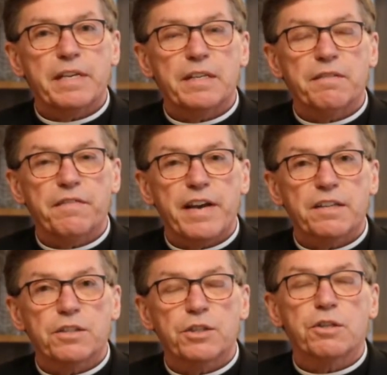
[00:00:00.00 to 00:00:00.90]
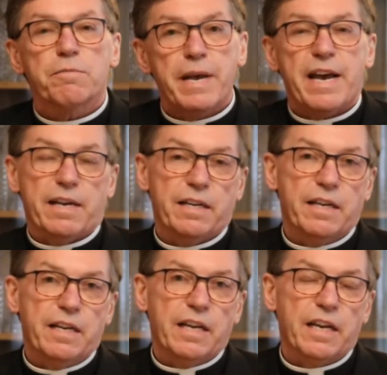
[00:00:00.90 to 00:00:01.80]
in fact, turn back
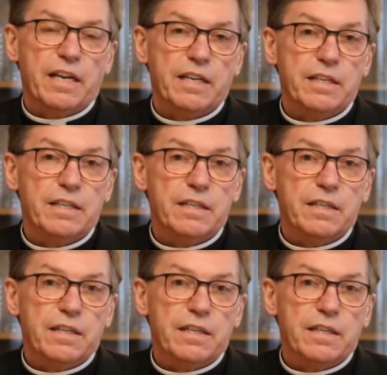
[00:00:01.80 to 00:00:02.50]
and